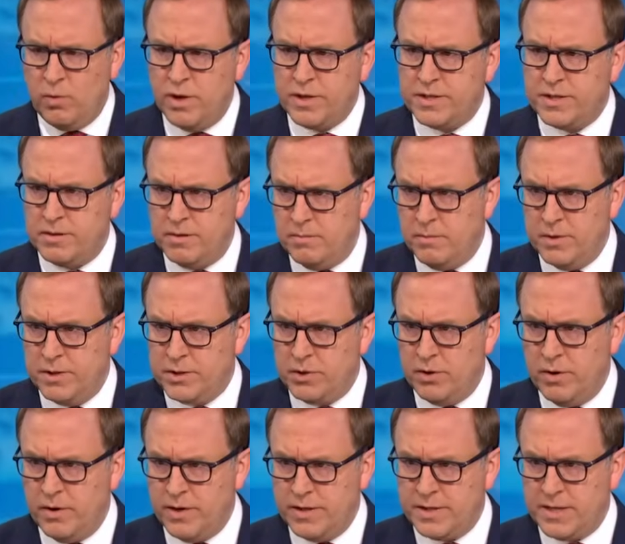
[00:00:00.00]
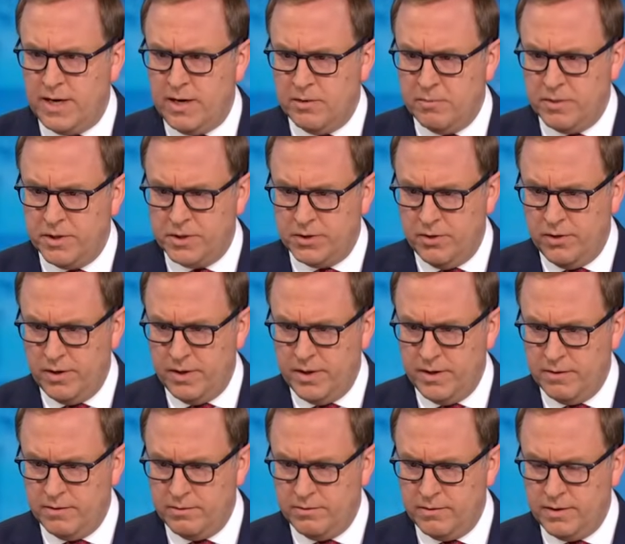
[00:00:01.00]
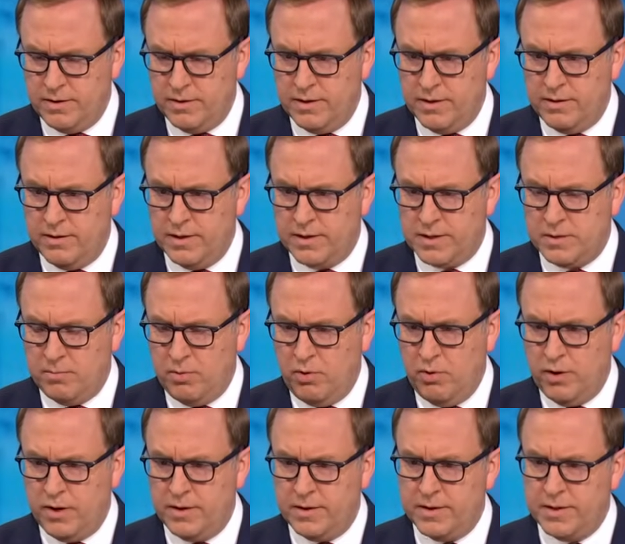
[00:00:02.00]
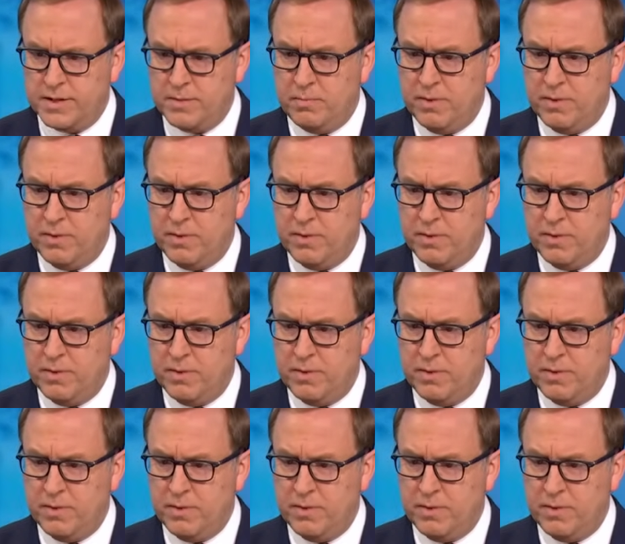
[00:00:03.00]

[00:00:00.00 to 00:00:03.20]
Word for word: was a majority, solid majority, uh, that, that, that, supported this.